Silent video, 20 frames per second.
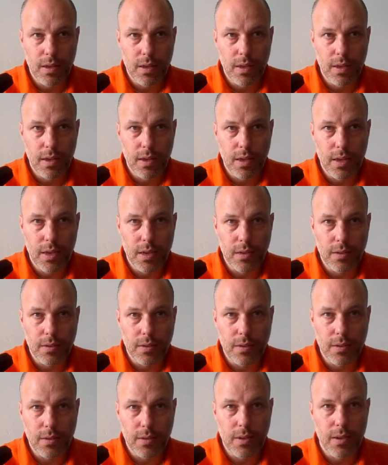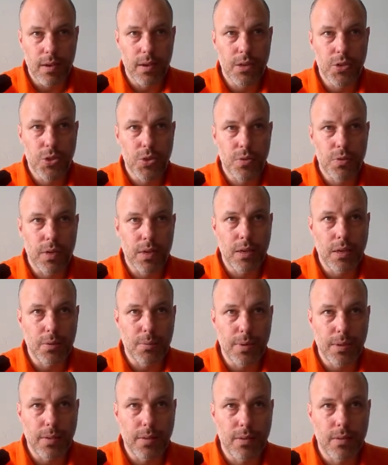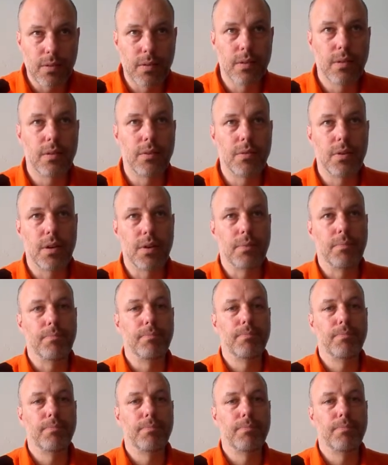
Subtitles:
and it should increment run.